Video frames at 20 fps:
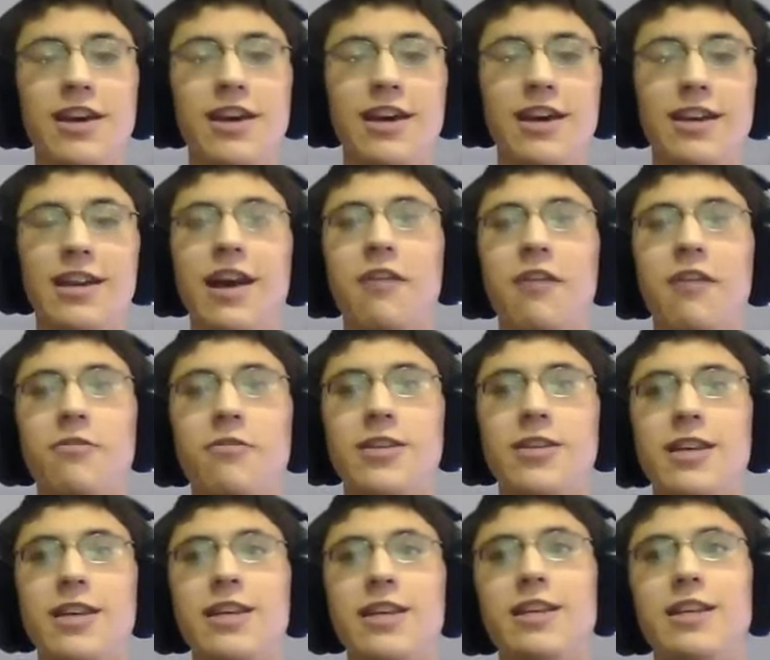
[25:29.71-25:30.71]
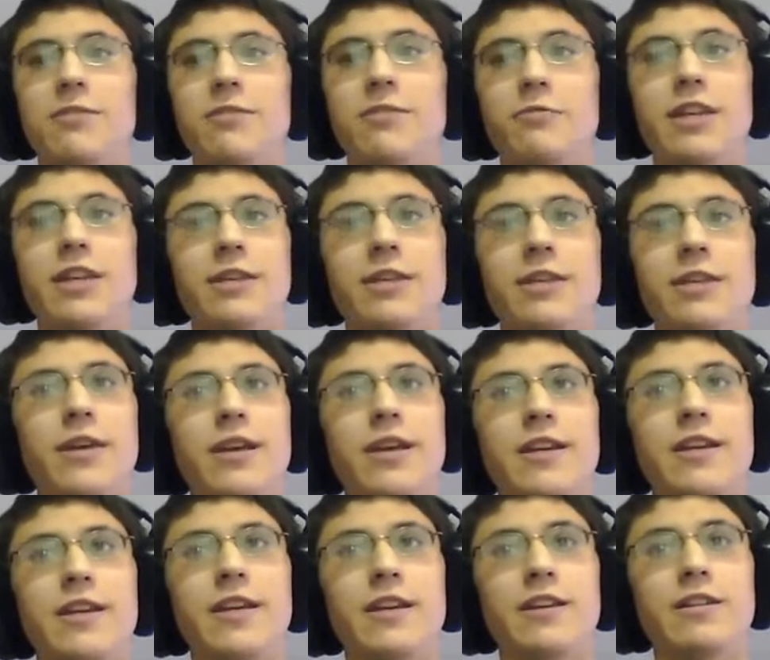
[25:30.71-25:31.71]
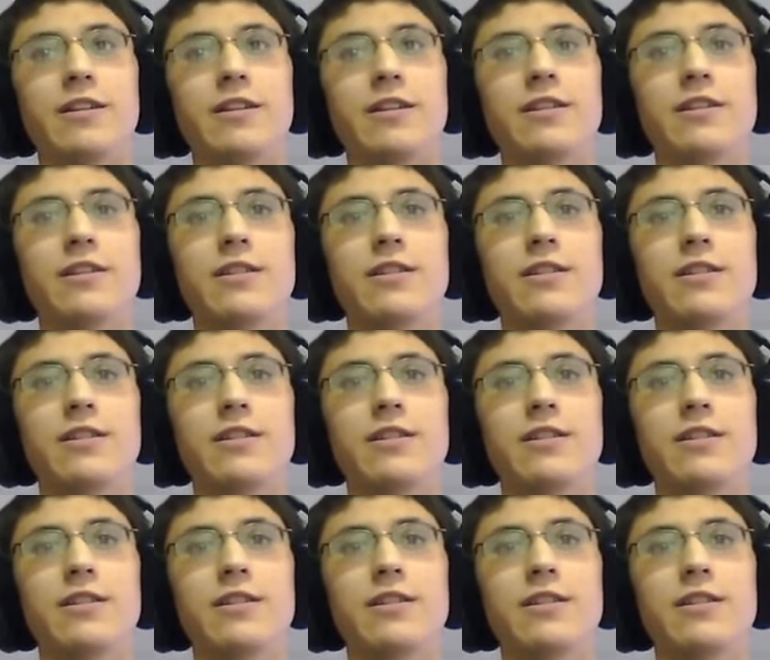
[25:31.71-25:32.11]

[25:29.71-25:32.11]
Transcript: And that was, I think, the really big deal.